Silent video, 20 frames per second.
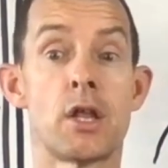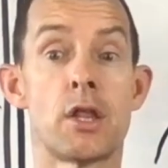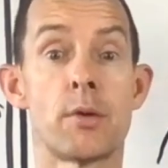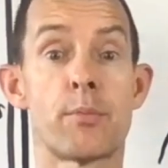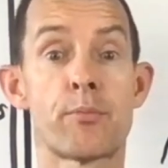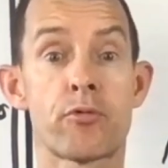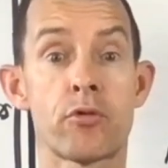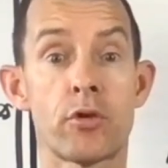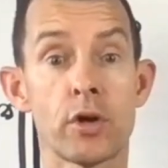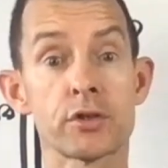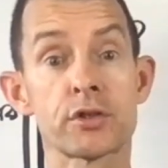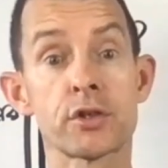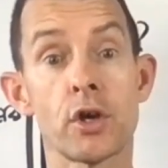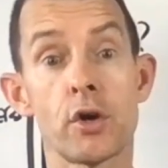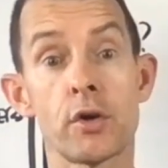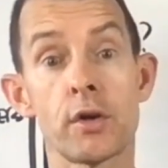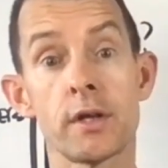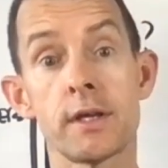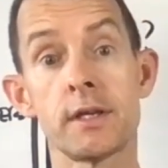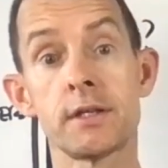The product
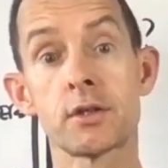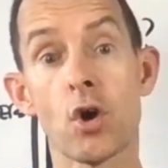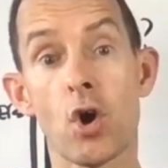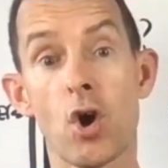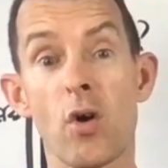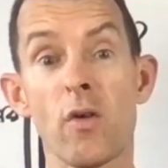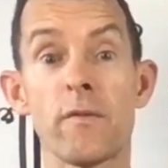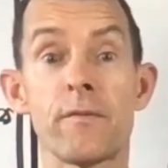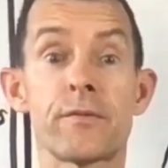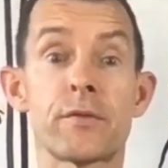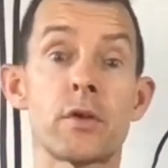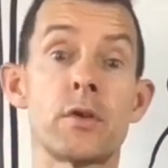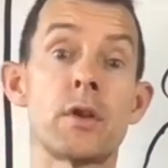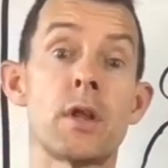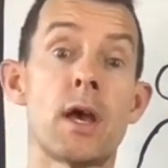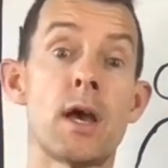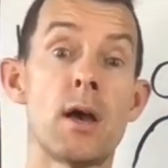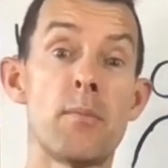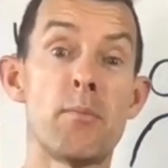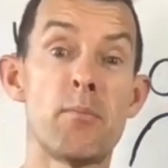owner is
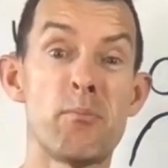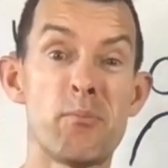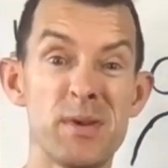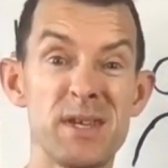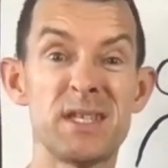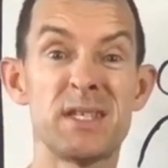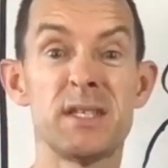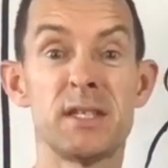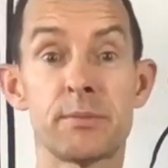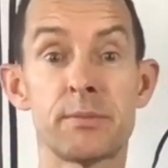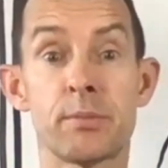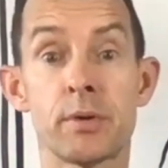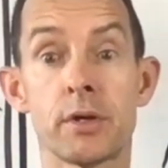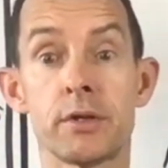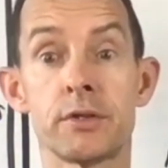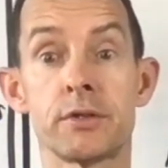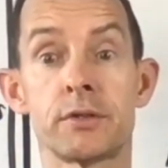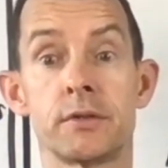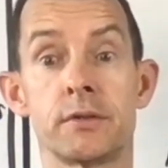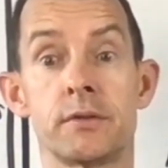often a business
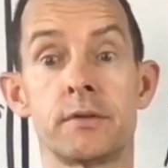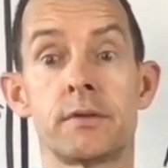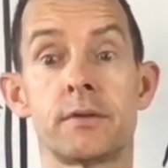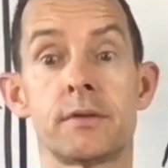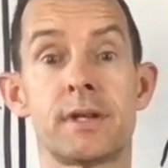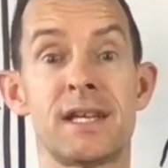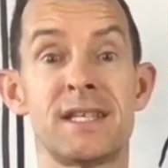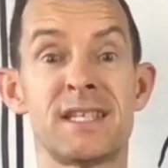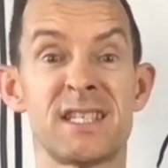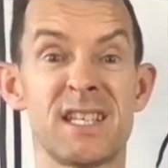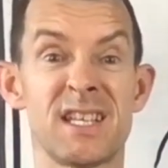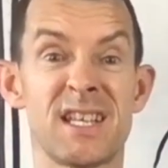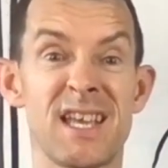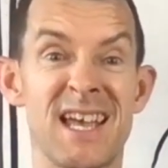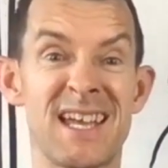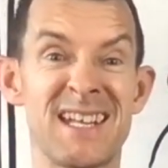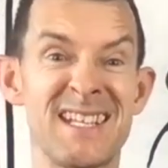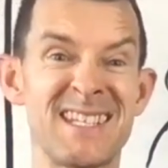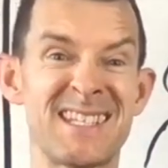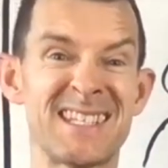person
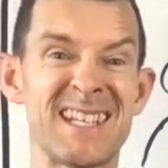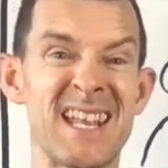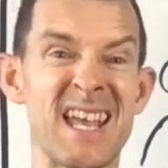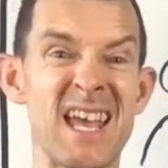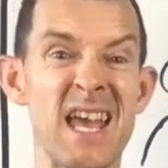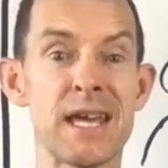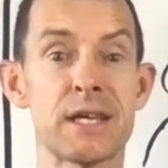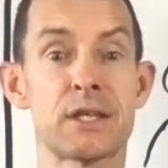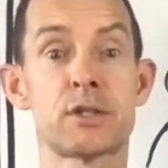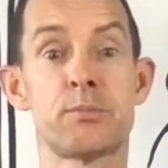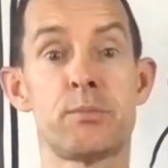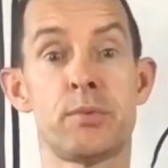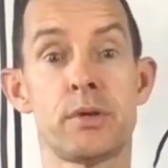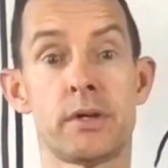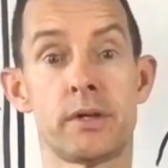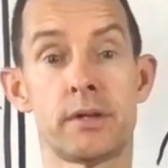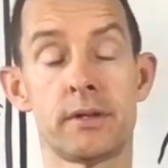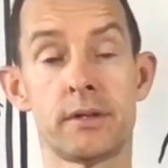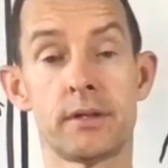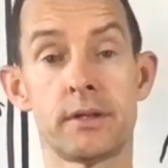and is an
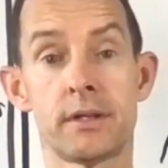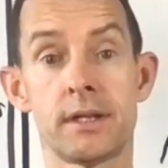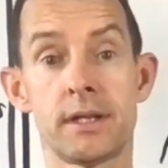expert